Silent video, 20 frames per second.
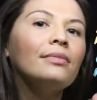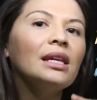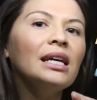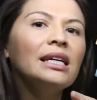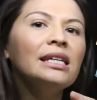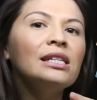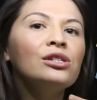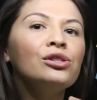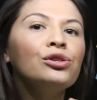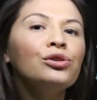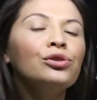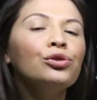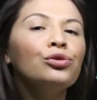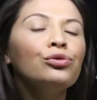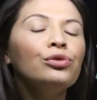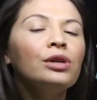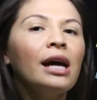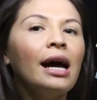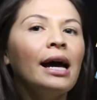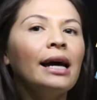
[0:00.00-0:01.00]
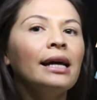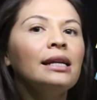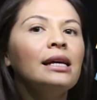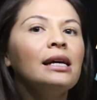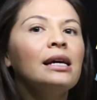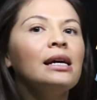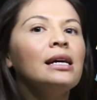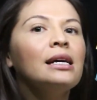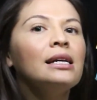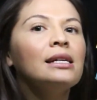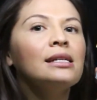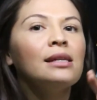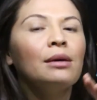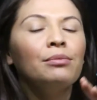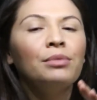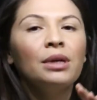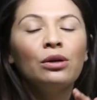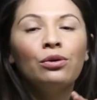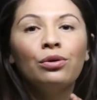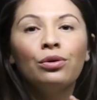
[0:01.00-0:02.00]
is to create
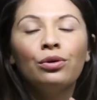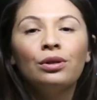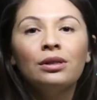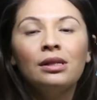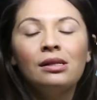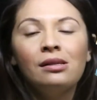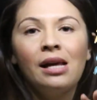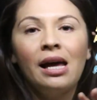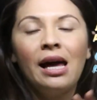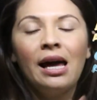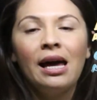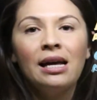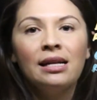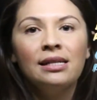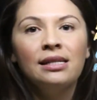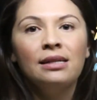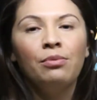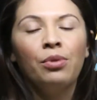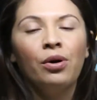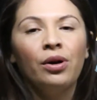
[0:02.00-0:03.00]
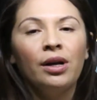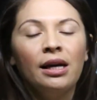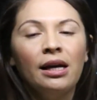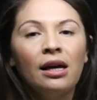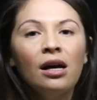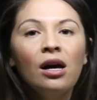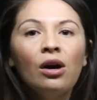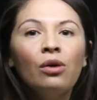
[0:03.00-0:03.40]
something called an antibody,